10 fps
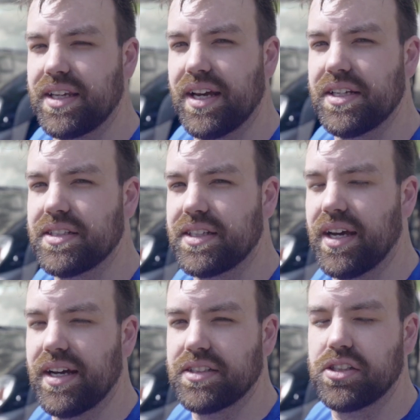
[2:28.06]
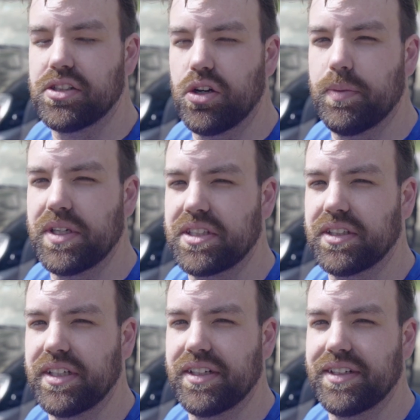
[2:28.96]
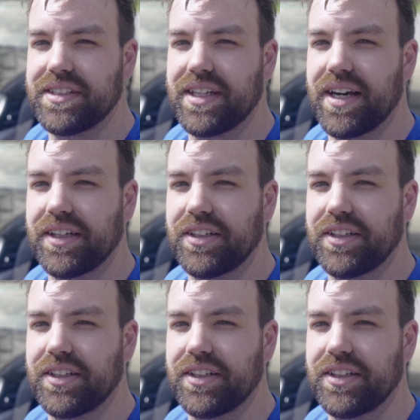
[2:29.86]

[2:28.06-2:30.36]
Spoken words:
guy just got so much cleaner, it's kind of